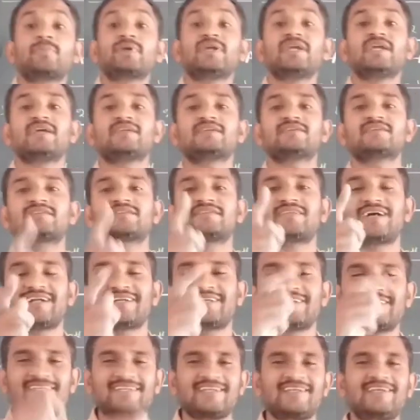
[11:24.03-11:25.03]
pH
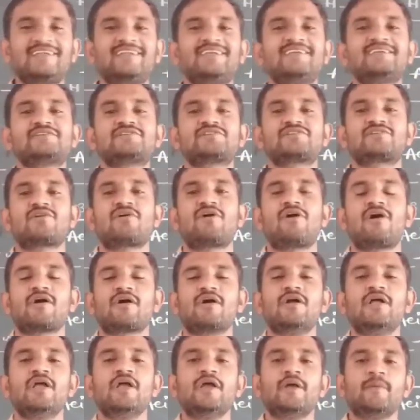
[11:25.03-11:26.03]
13 is
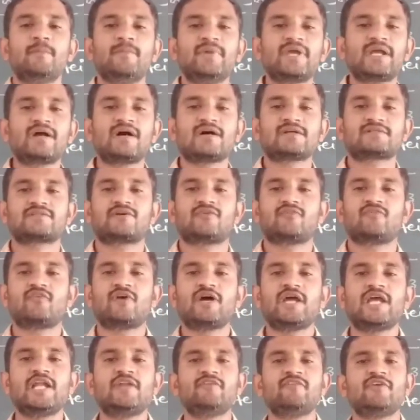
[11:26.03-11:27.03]
strong because
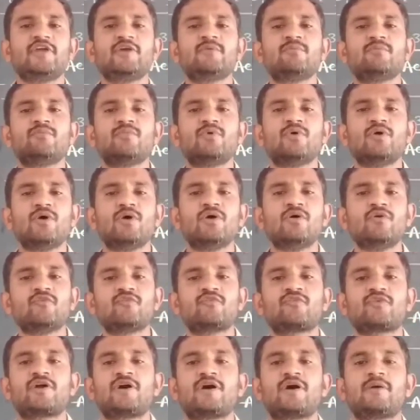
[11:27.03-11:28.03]
while we
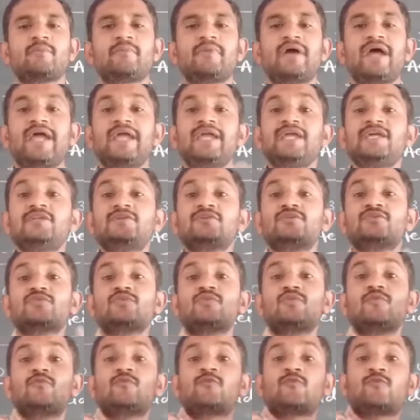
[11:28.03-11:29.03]
move from 8
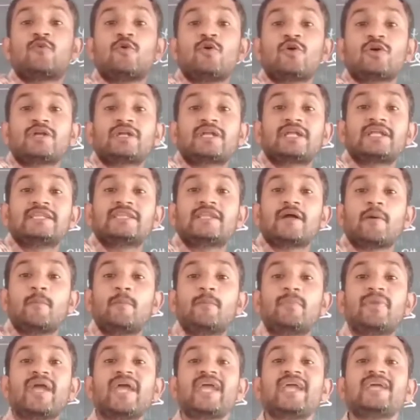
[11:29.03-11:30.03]
to 14, the
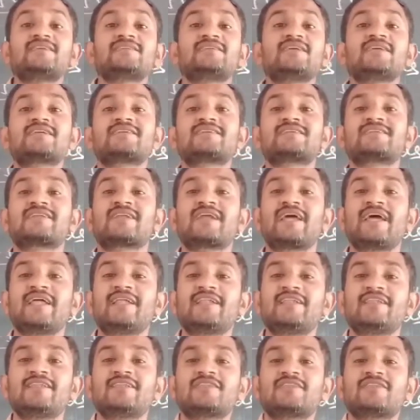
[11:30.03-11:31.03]
basic
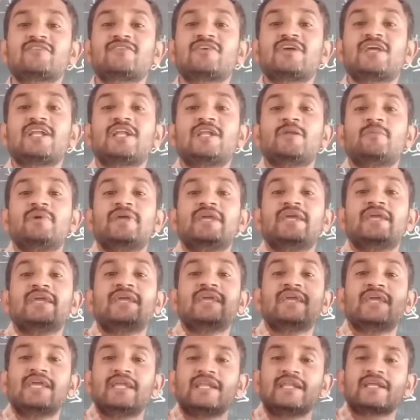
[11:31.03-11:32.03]
strength will
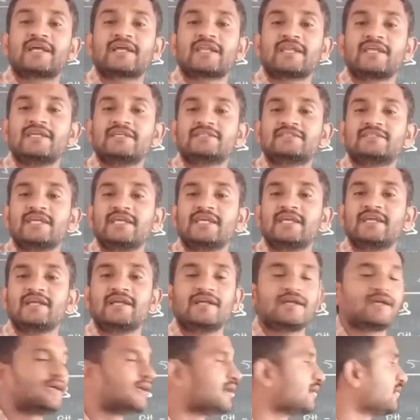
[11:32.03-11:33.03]
be
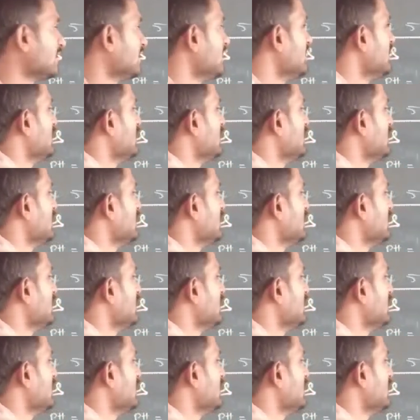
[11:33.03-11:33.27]
increasing.